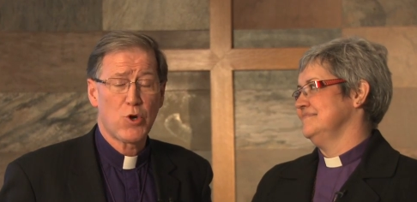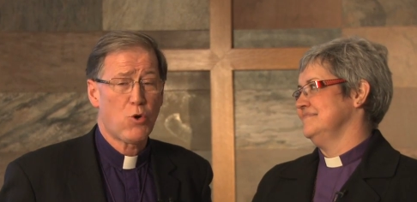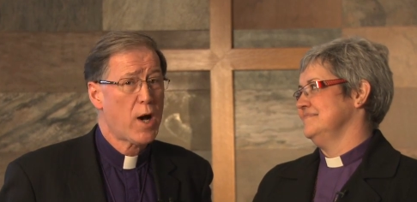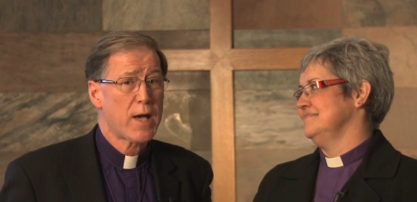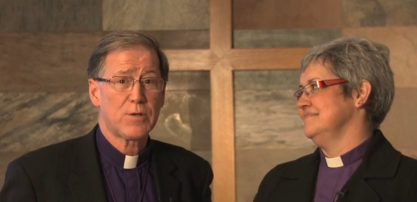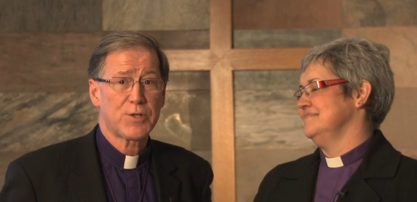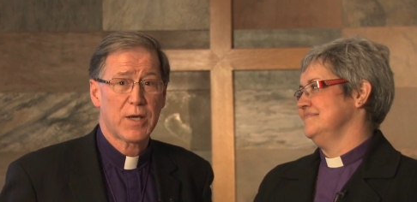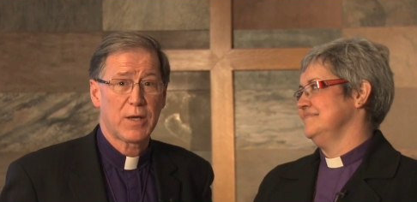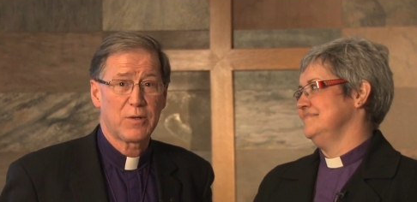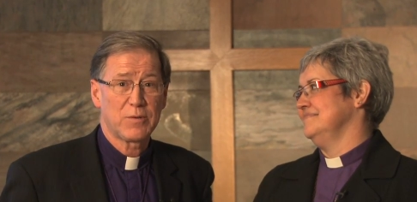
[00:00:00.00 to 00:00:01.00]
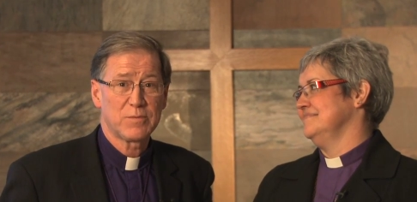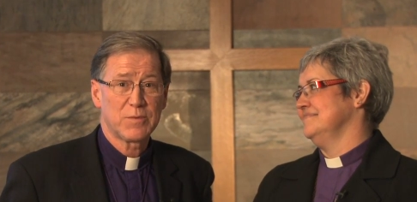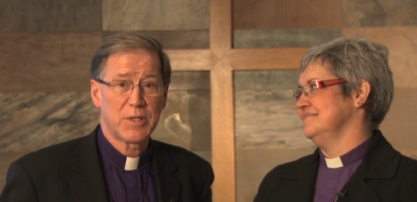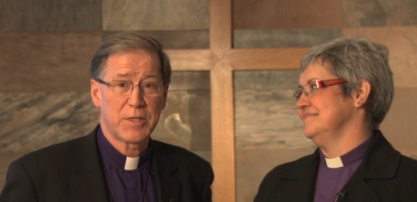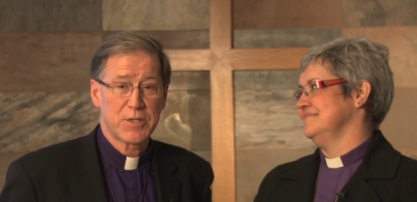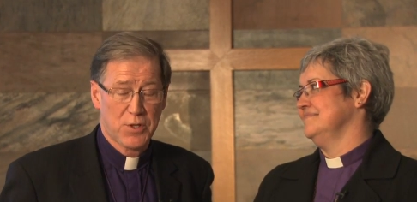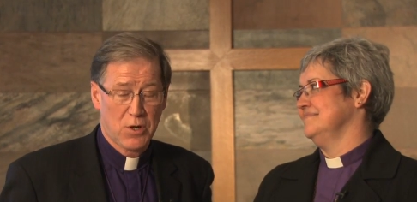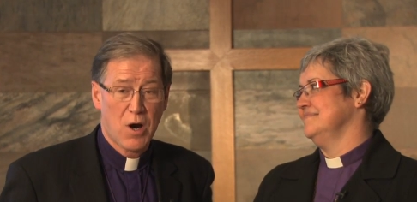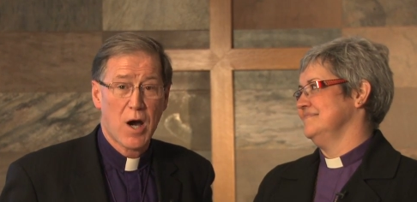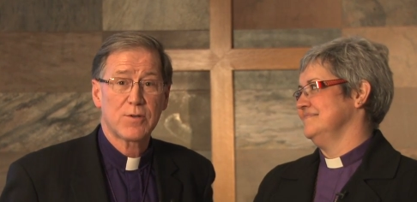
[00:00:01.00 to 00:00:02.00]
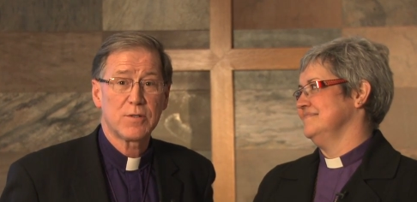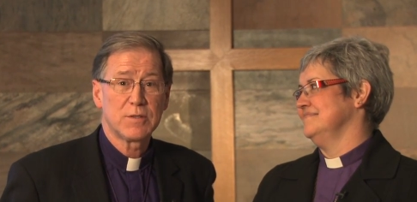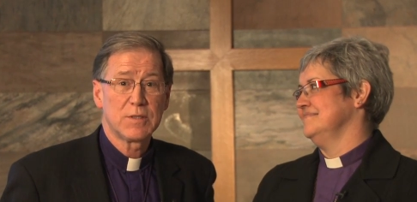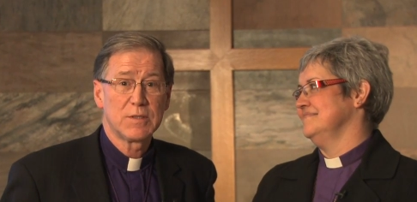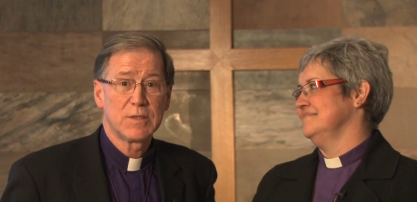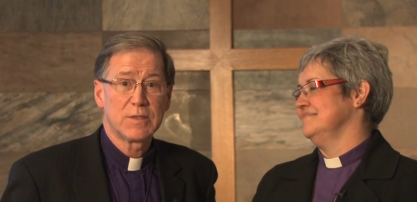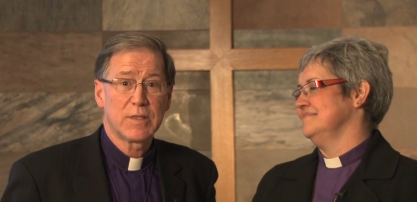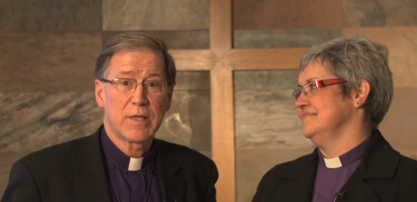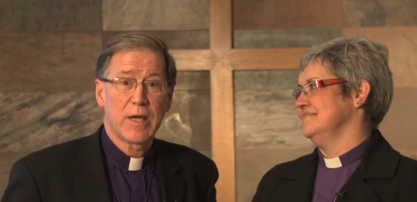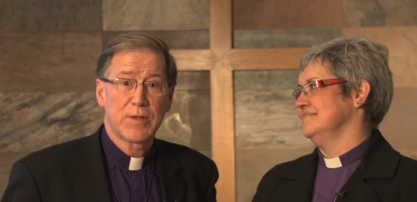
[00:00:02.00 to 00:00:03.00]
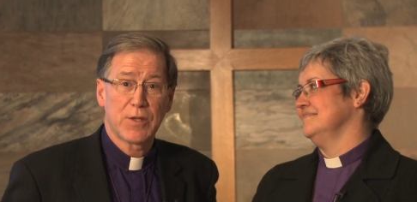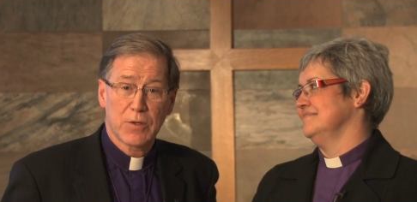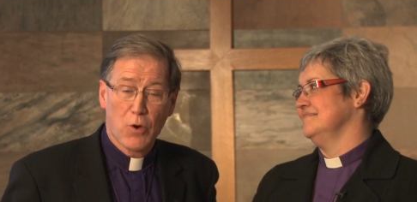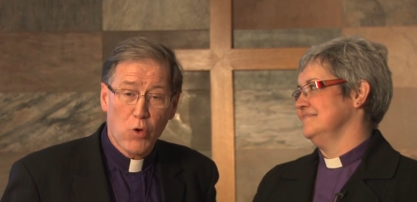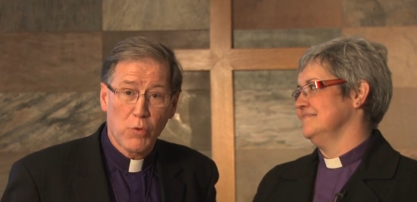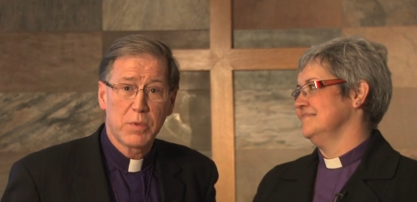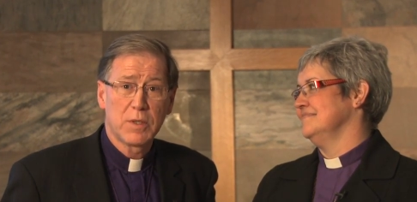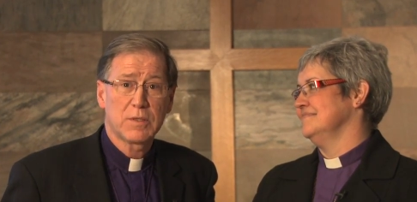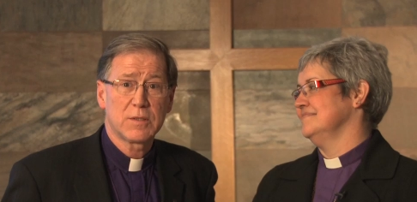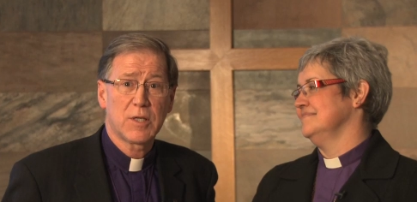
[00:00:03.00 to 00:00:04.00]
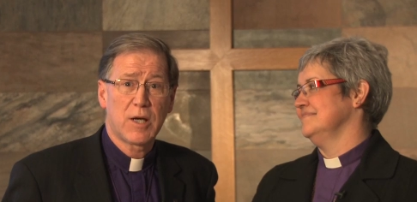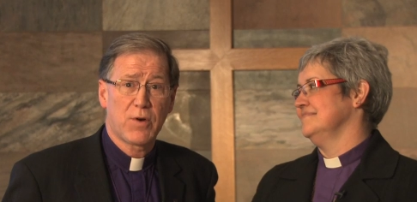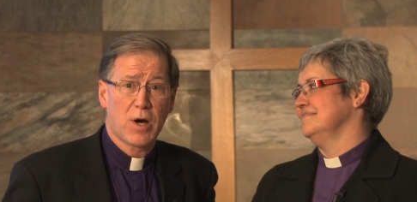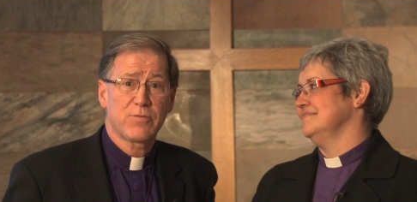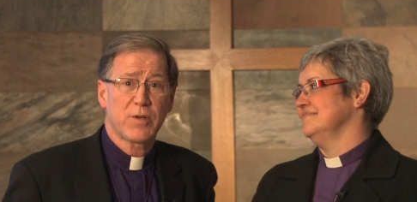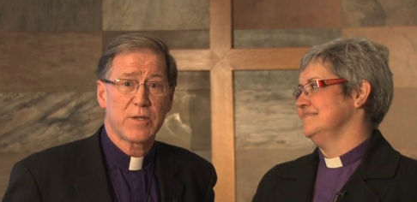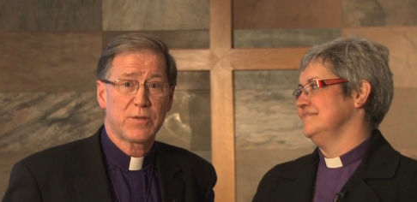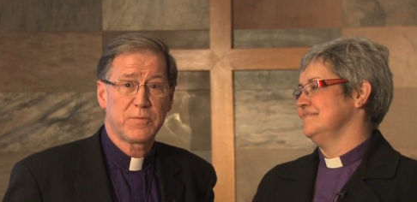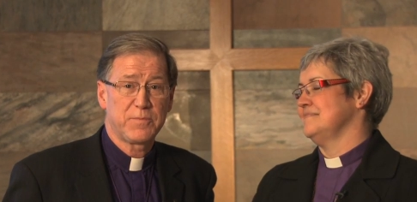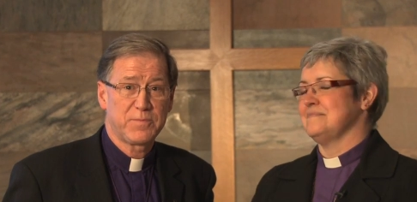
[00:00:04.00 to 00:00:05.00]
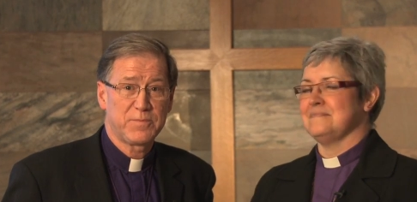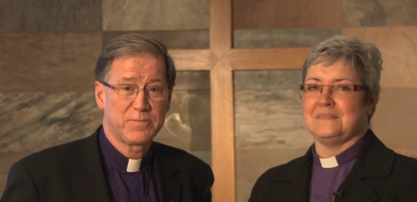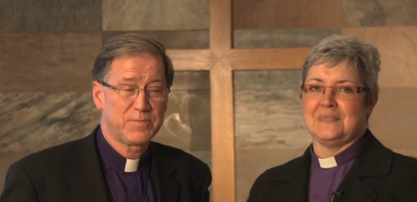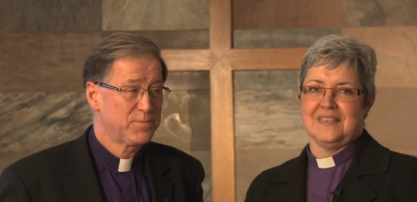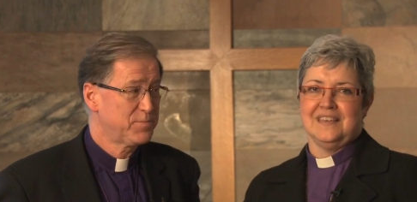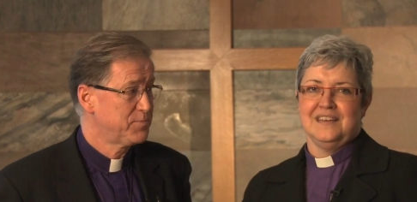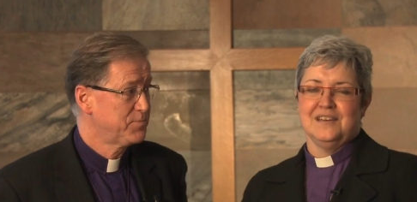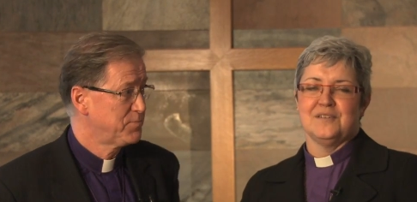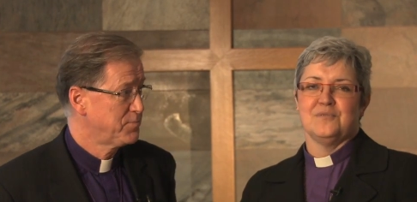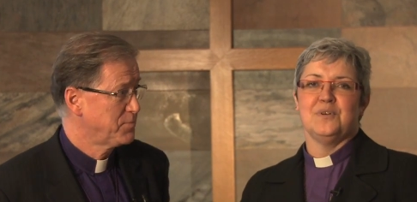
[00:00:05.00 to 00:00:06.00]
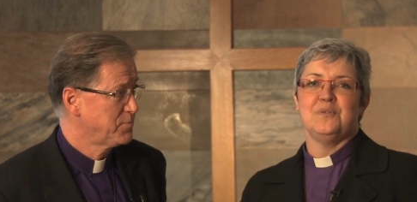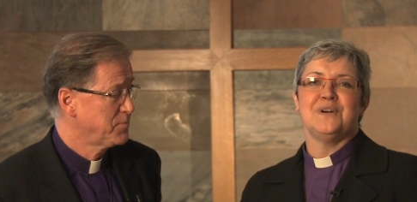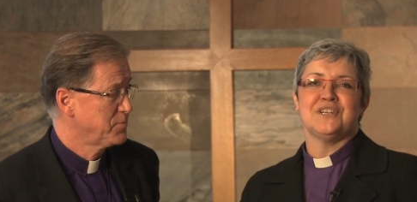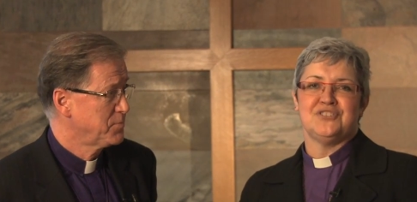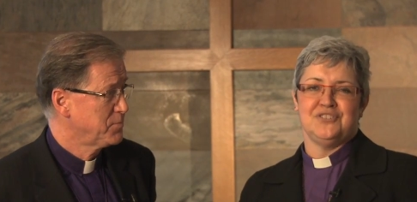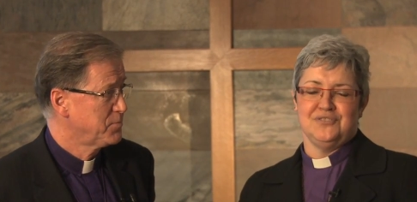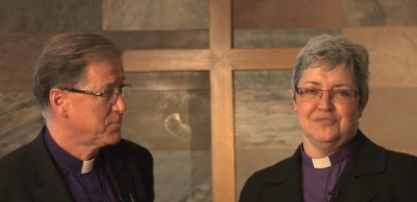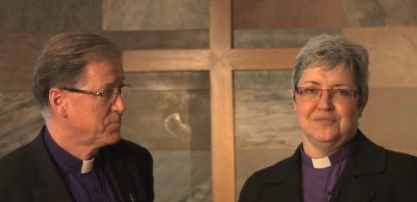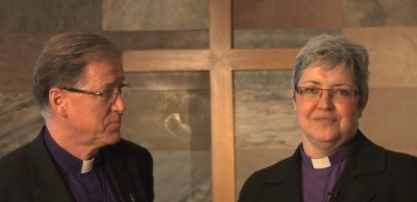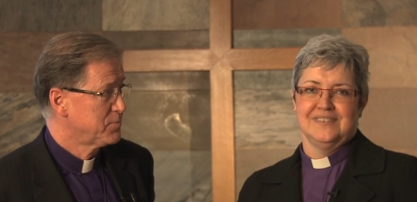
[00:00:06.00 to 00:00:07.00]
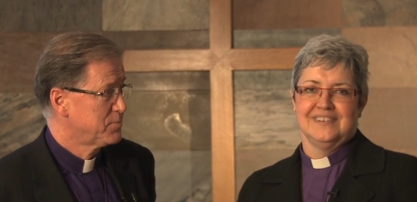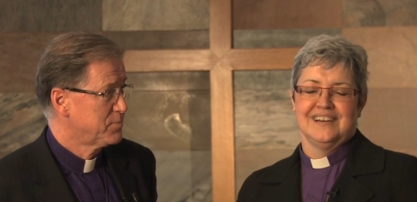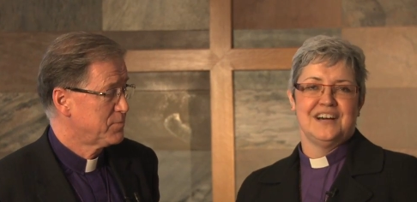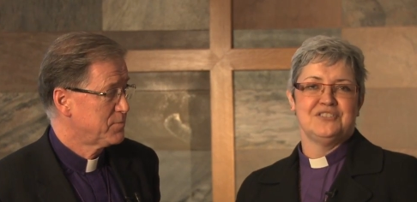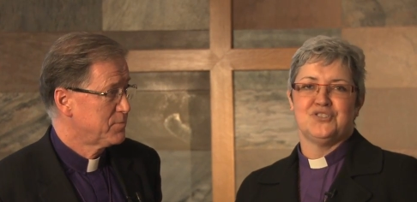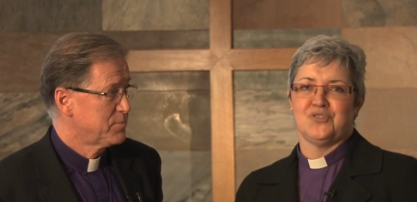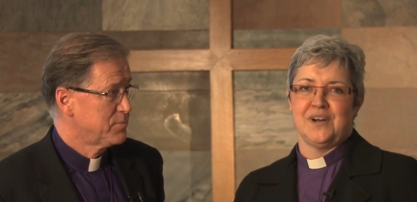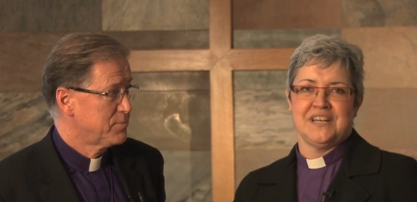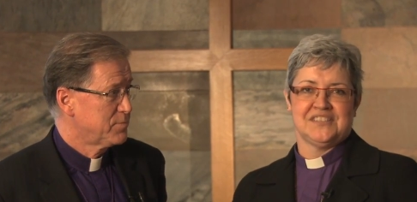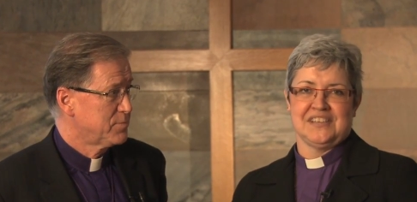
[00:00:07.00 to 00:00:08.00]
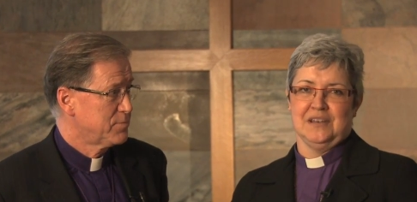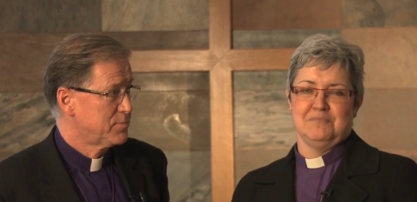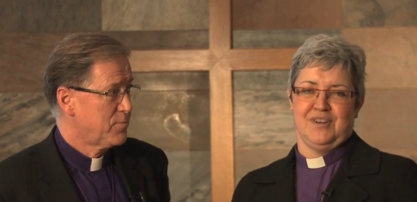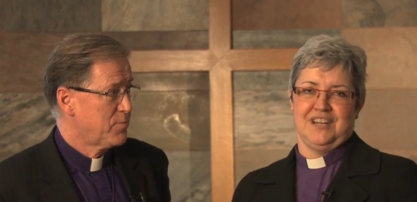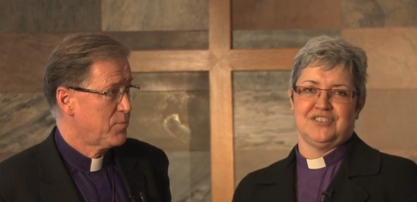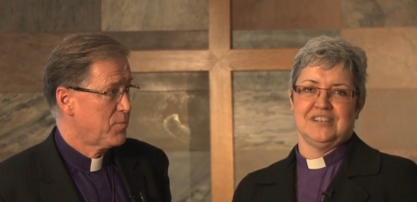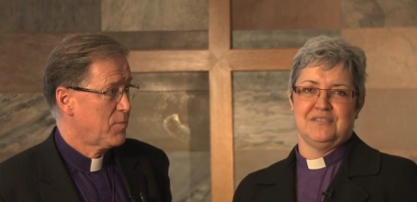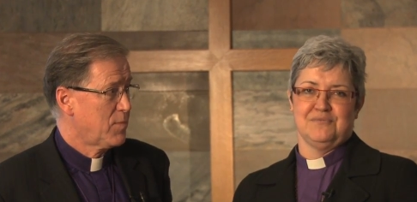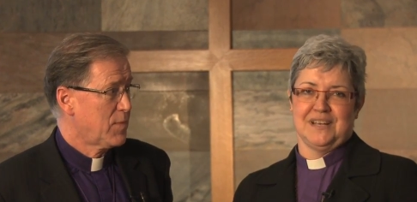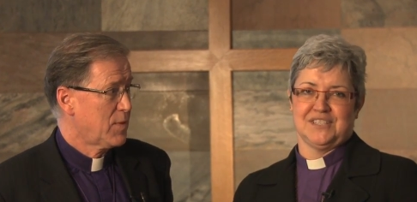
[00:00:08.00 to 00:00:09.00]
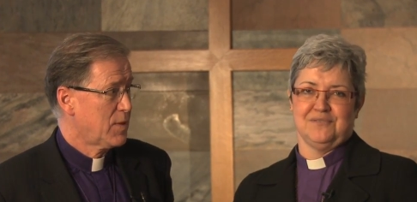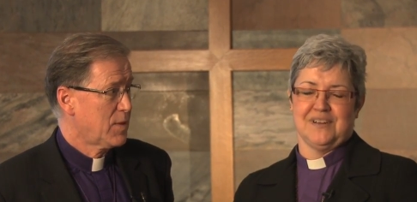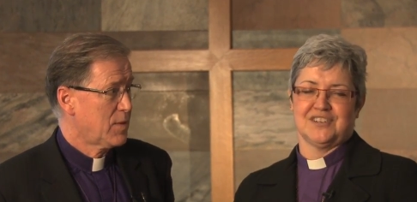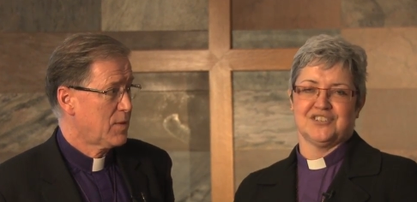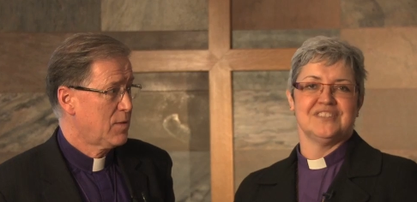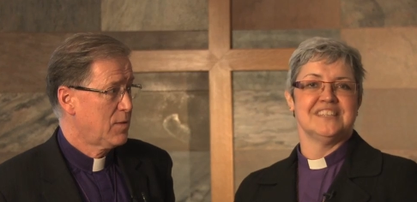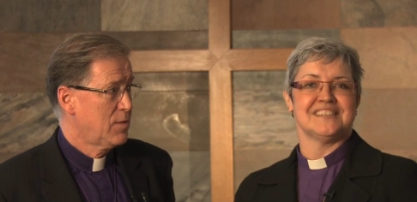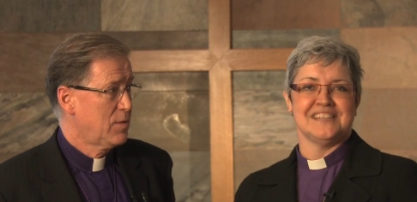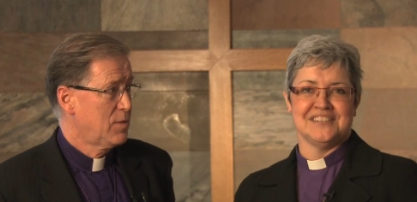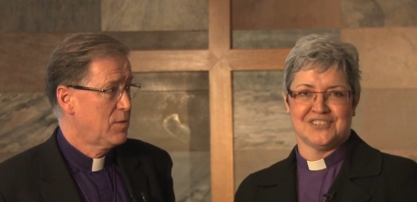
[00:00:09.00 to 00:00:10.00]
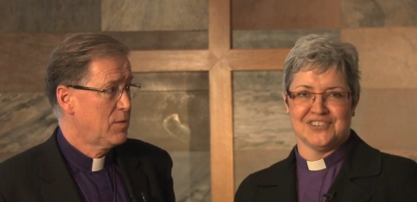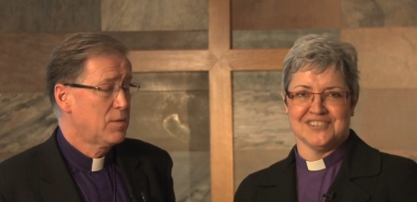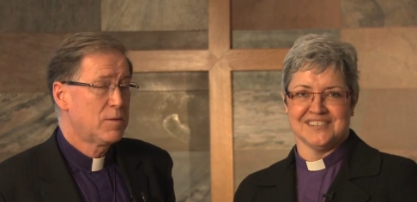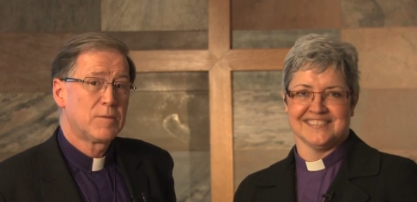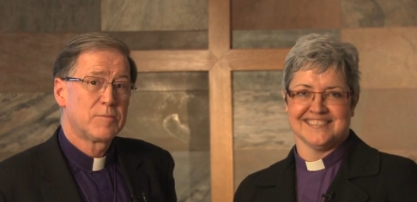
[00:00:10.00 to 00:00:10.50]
Speaker 1: no idle tale. It is the heart and the hope of our faith.
Speaker 2: We wish you a joyous celebration of the resurrection this Easter.